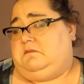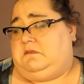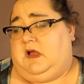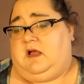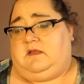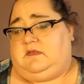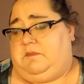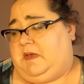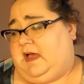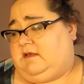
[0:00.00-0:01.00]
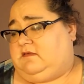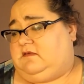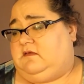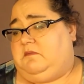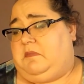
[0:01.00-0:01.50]
Not the
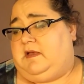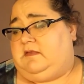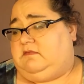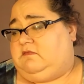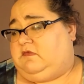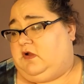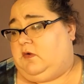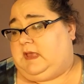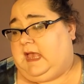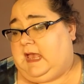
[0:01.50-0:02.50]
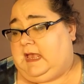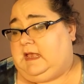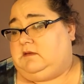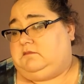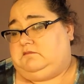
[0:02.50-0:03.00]
best, but did
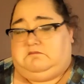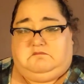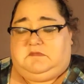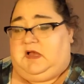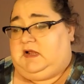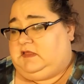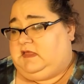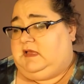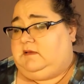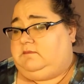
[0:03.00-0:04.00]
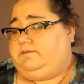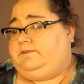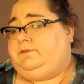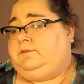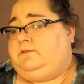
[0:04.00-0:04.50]
okay kind of thing.
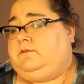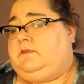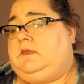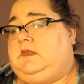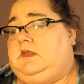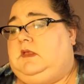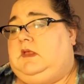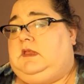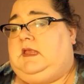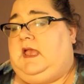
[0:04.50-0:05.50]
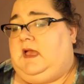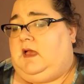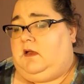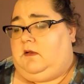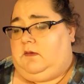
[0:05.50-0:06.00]

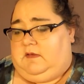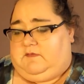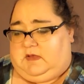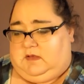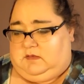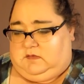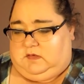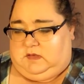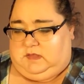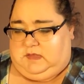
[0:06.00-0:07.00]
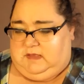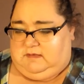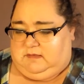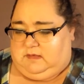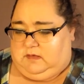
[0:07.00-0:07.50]
Now I've got
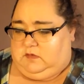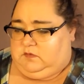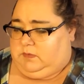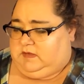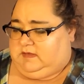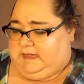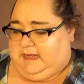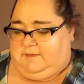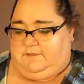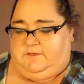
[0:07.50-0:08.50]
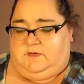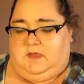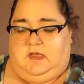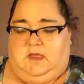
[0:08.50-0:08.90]
these, those, what's left.